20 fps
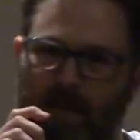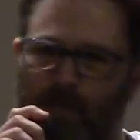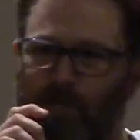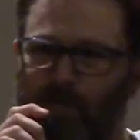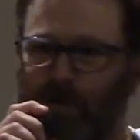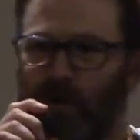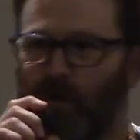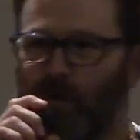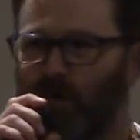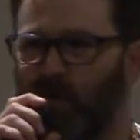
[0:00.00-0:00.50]
a
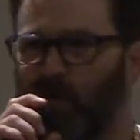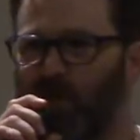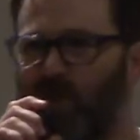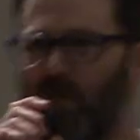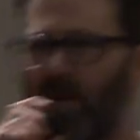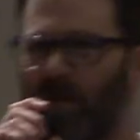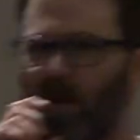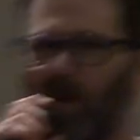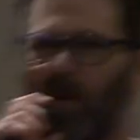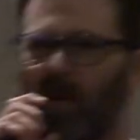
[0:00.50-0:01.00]
booth
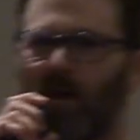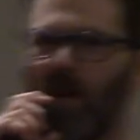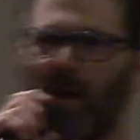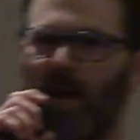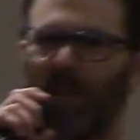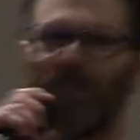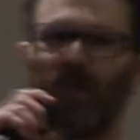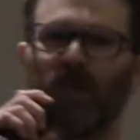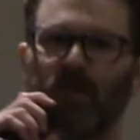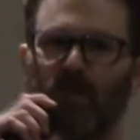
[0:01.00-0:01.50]

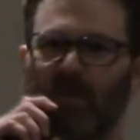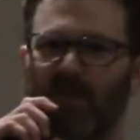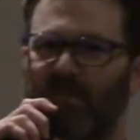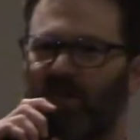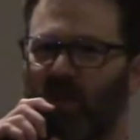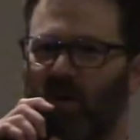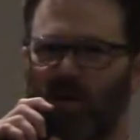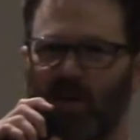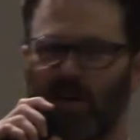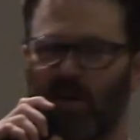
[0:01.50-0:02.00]
I took my
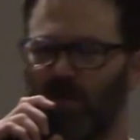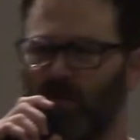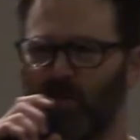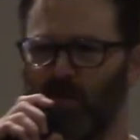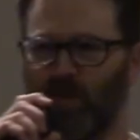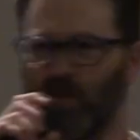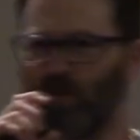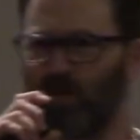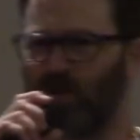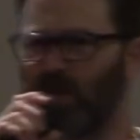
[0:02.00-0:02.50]
phone into
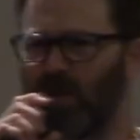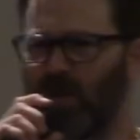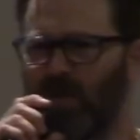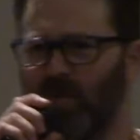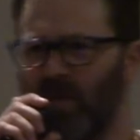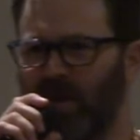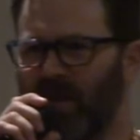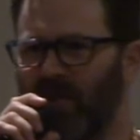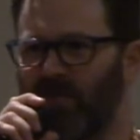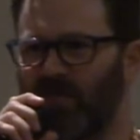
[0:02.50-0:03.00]
the booth with
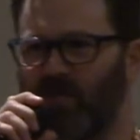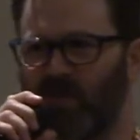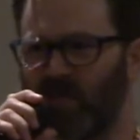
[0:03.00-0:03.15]
me.